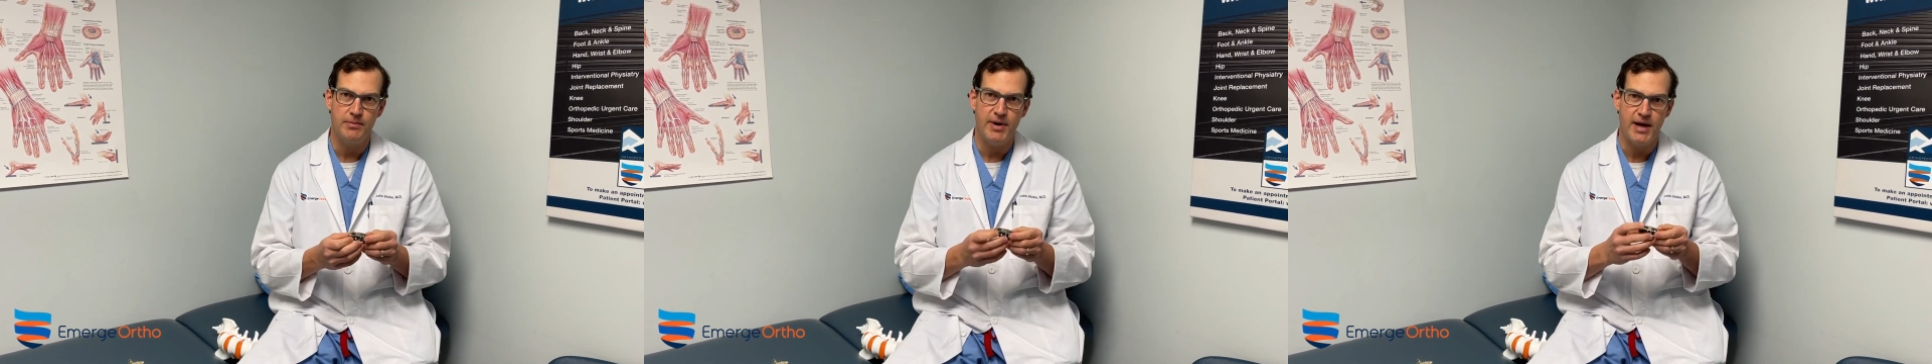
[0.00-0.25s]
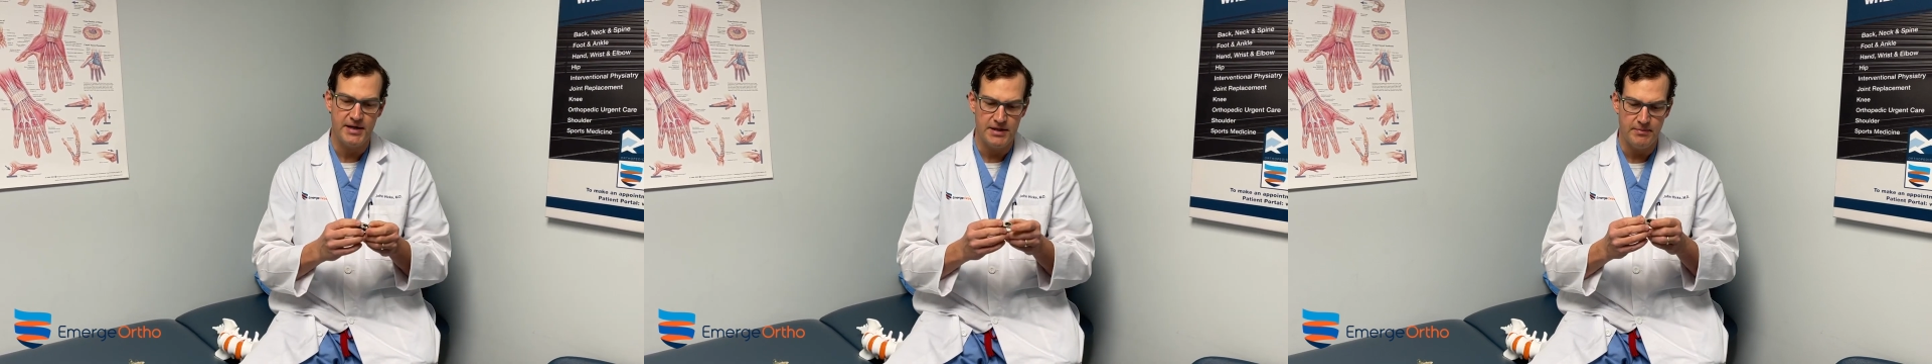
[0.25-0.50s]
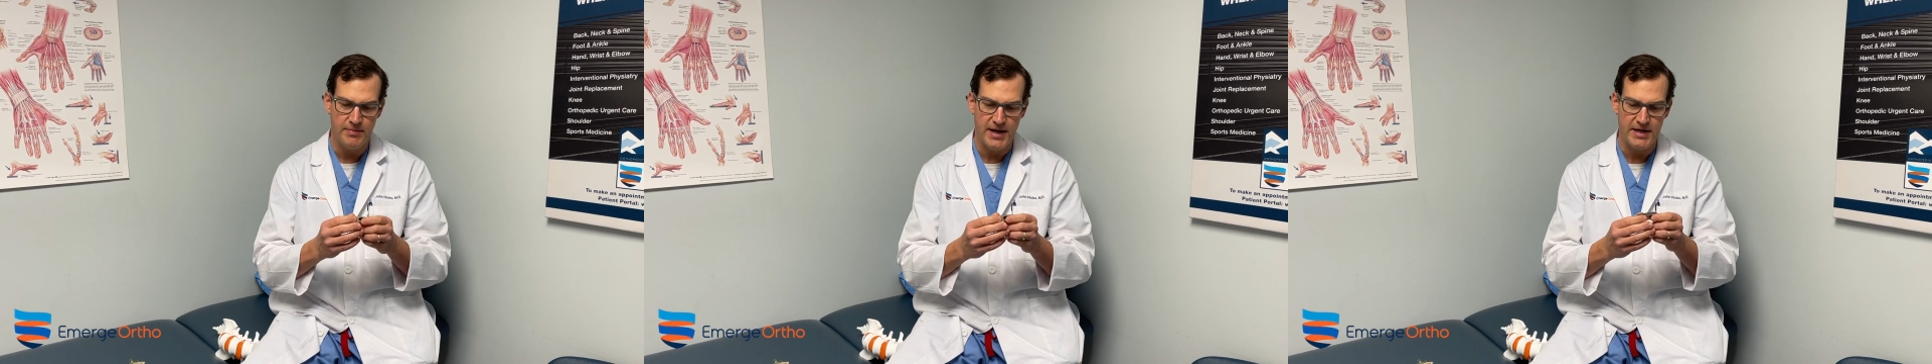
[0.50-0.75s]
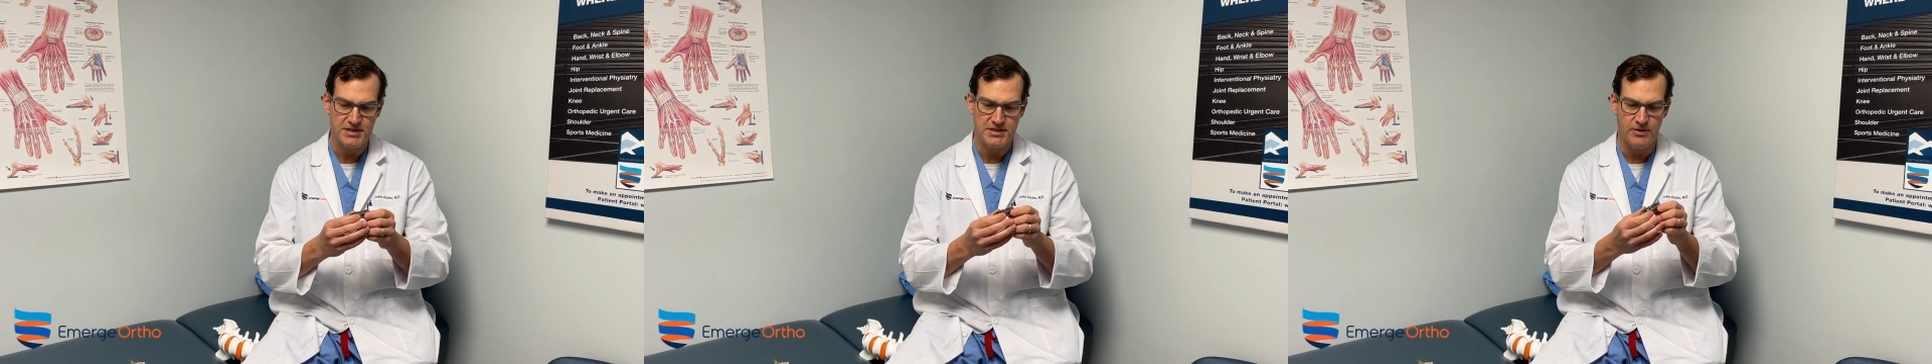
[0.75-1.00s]
body the
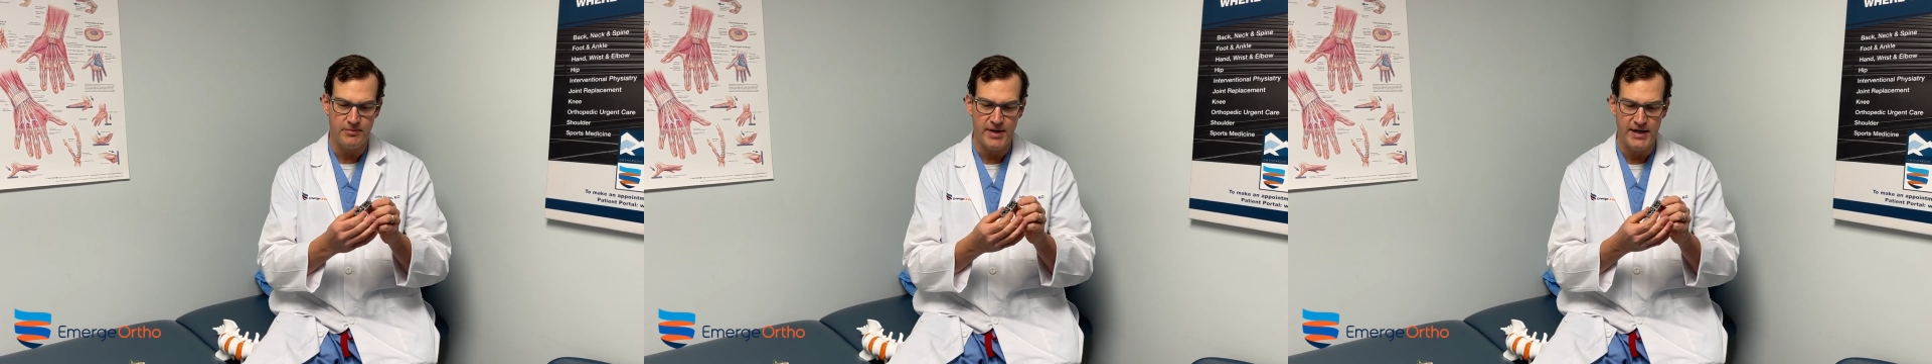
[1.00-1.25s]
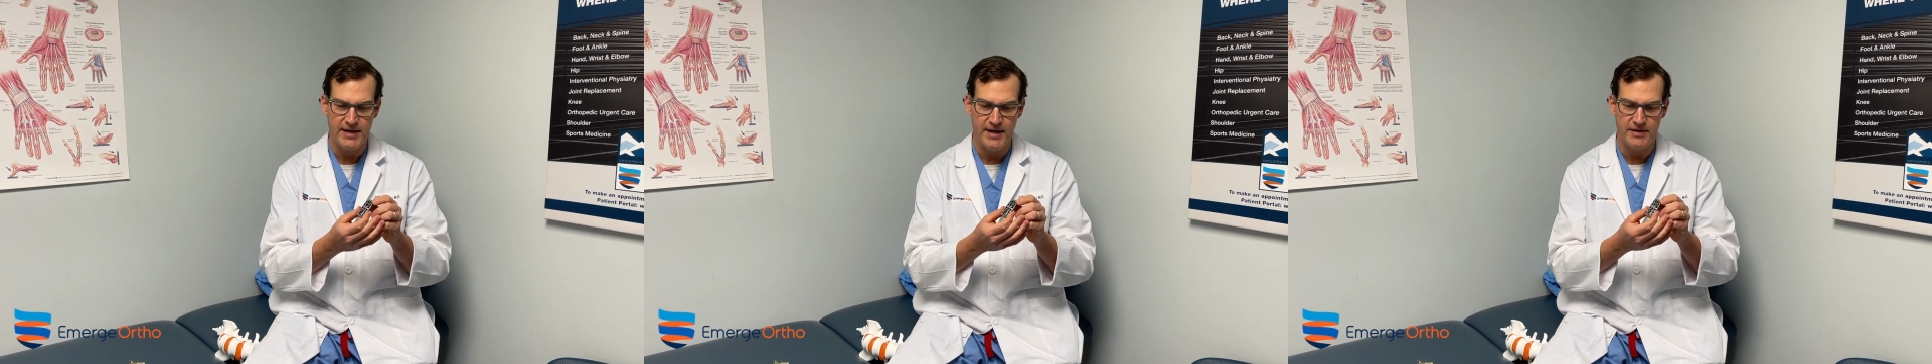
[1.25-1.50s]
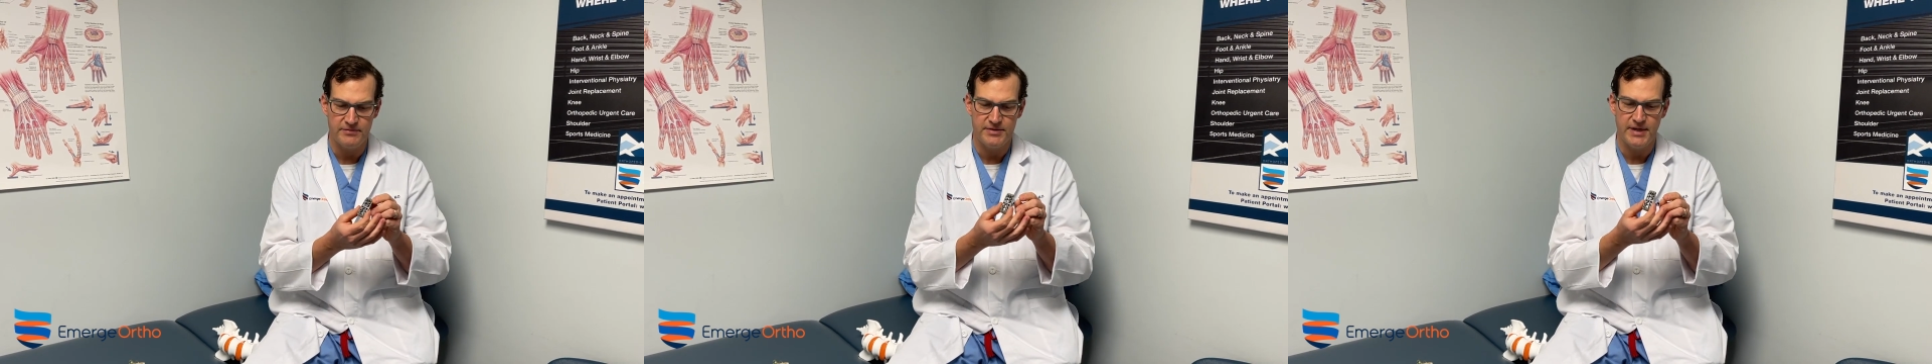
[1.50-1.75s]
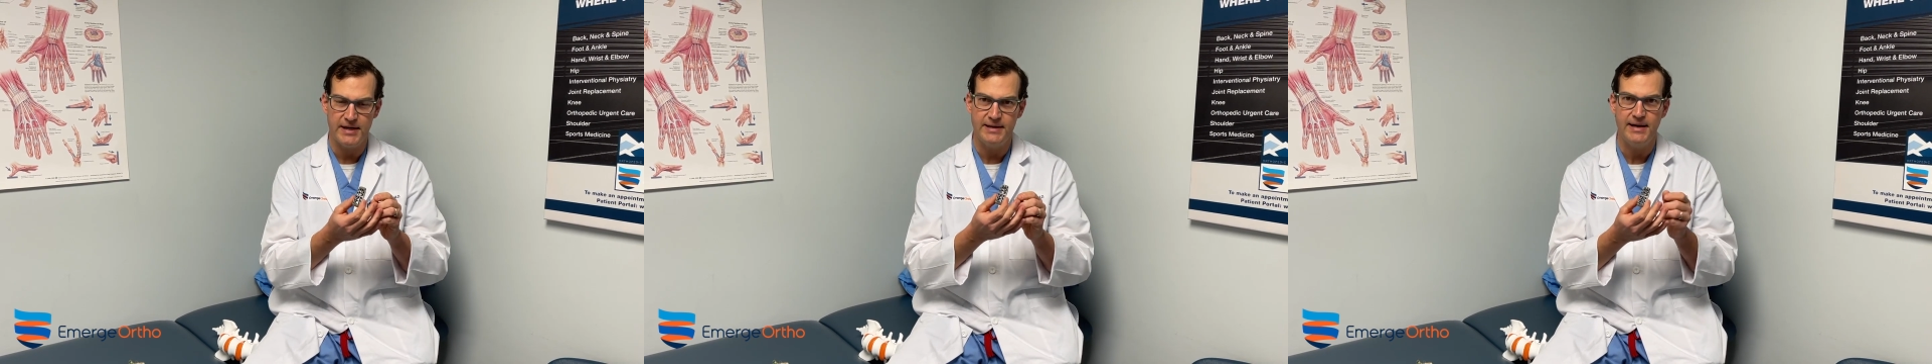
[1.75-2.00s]
best are made out of
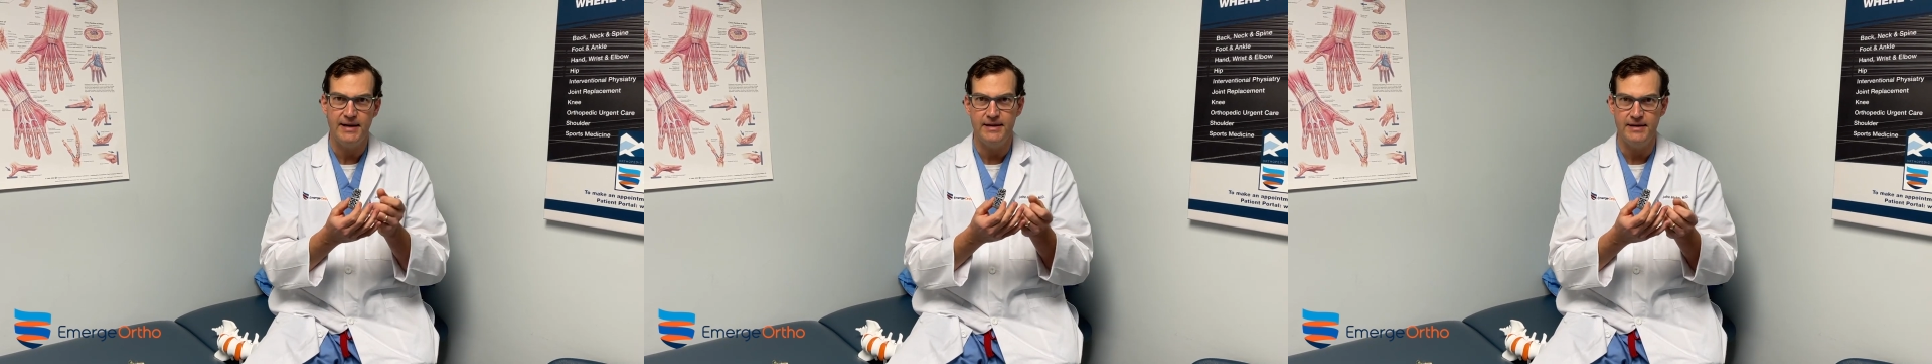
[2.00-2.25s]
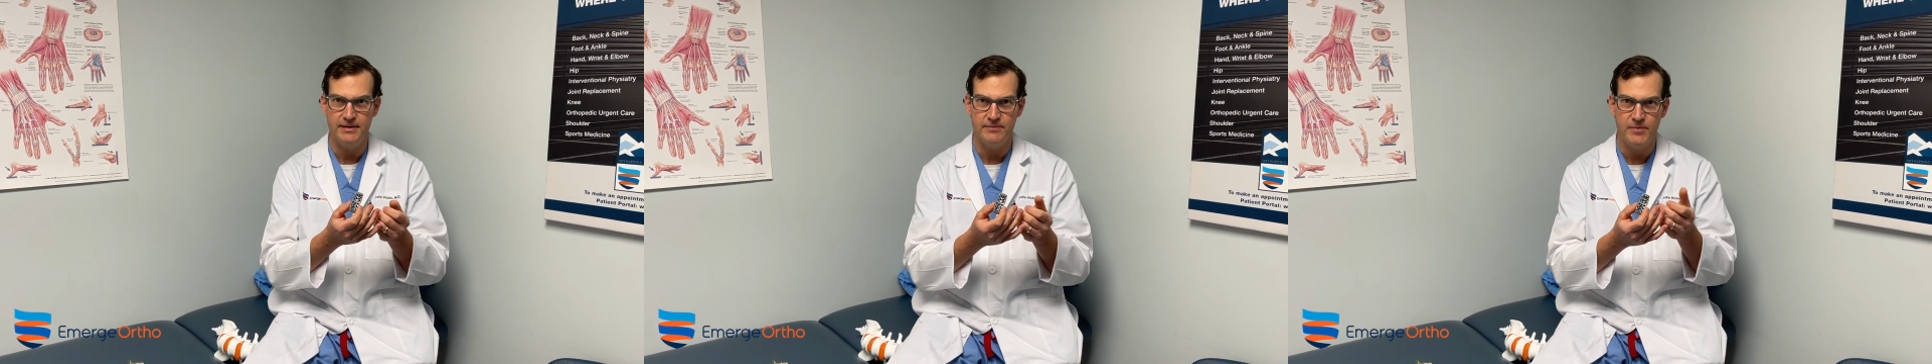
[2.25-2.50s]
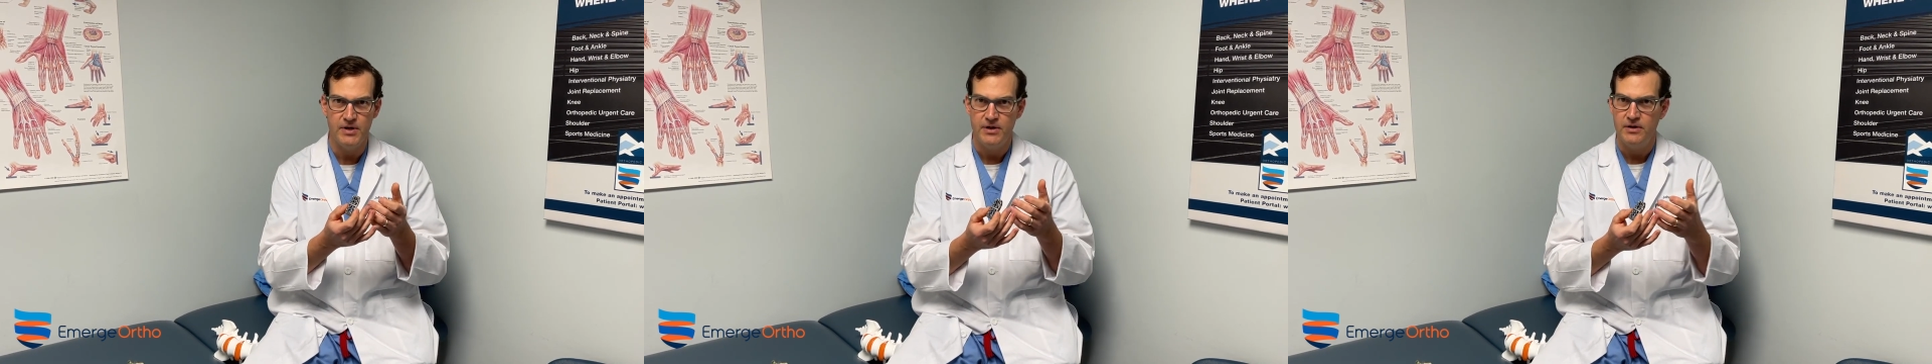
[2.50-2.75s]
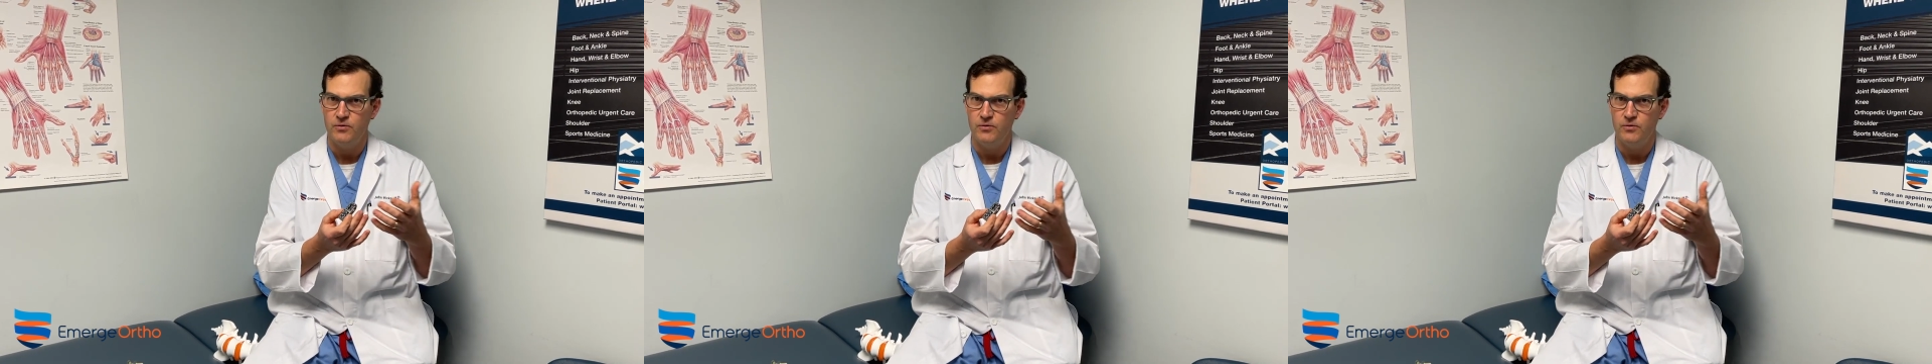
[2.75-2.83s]
titanium,